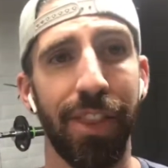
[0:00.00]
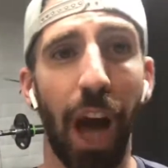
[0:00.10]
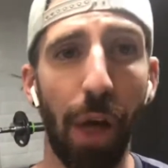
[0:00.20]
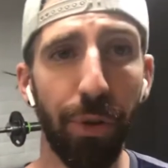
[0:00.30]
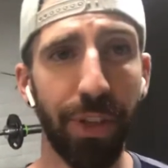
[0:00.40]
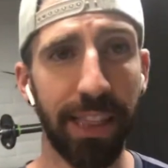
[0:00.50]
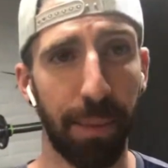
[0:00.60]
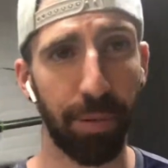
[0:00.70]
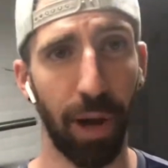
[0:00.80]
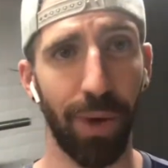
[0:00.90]
The other thing
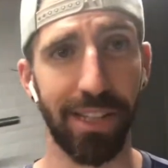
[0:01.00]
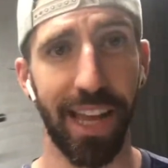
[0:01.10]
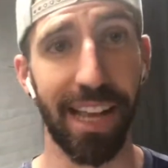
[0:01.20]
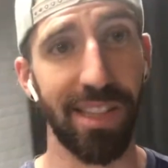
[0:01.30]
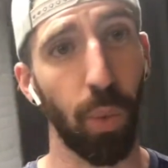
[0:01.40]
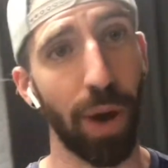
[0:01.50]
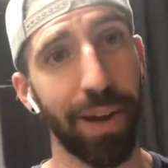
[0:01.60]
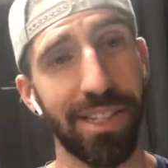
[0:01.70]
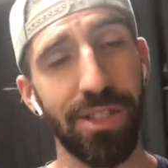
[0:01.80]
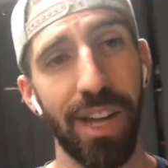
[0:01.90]
that brown rice has that white
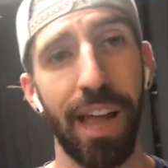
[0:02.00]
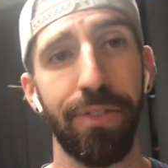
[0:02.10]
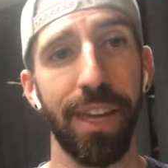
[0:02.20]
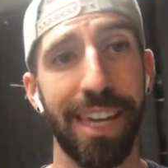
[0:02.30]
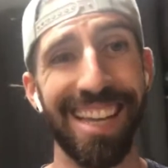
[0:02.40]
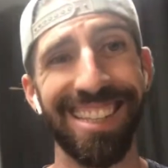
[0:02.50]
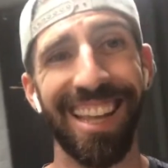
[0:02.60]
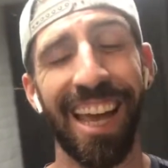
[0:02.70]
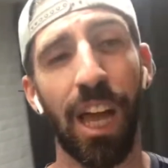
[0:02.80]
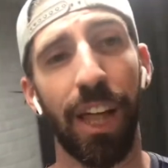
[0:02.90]
rice doesn't have
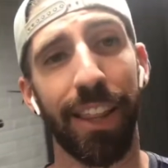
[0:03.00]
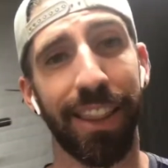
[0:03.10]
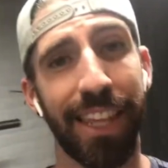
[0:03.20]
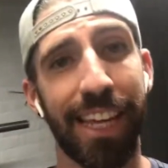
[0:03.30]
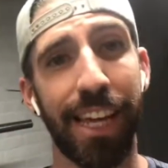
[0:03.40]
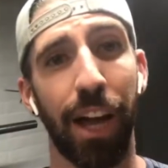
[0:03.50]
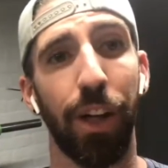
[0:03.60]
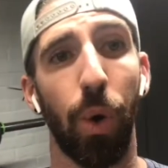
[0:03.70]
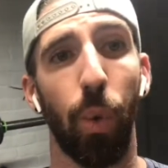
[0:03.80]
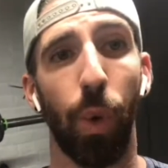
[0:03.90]
is
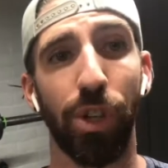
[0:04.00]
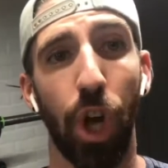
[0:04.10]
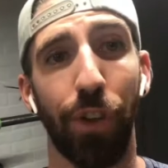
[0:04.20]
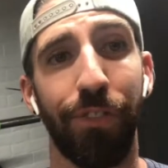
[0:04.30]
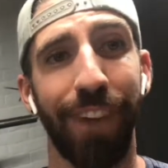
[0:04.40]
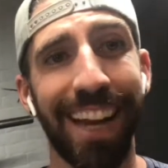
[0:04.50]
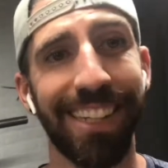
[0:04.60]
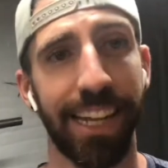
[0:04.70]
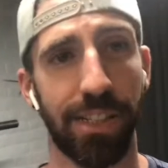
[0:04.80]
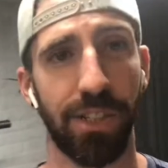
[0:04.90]
the, what's it called,
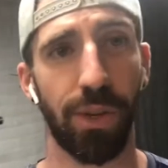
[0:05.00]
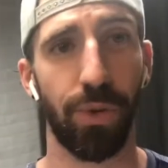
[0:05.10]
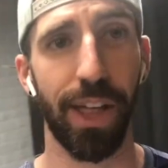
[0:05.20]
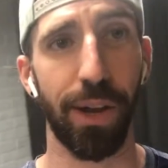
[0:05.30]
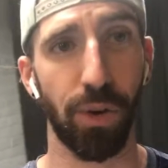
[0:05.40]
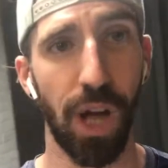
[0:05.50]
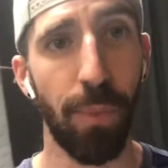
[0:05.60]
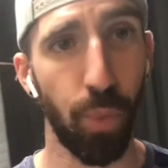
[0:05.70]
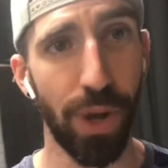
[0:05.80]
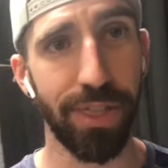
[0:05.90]
phytates that
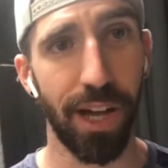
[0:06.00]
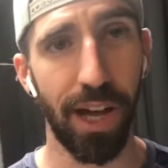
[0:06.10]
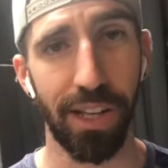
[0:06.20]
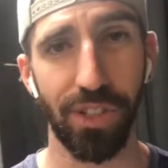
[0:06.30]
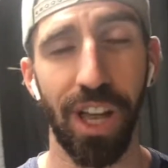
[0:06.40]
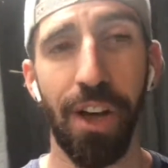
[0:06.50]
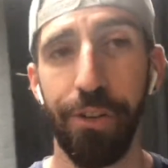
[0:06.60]
come with the husk.